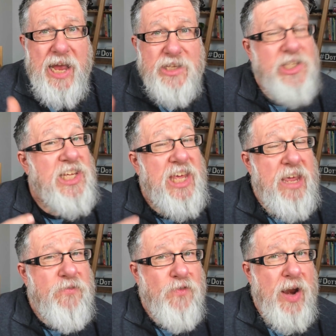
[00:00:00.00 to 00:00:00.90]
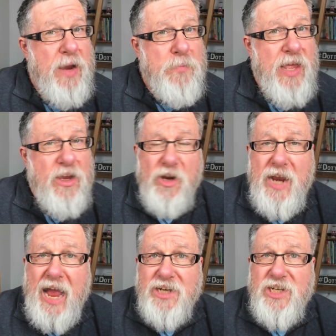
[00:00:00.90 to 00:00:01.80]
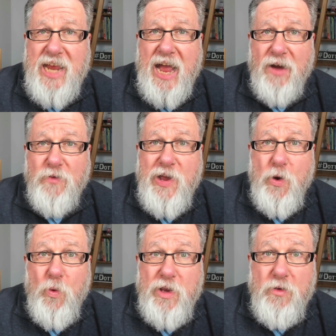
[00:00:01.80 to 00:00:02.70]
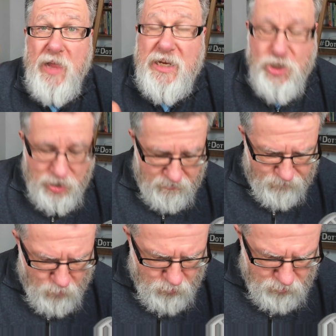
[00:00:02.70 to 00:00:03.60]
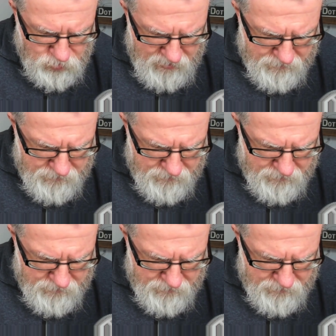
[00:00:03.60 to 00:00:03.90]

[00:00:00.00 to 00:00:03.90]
as the key frame that you're going to actually have when you like share photos.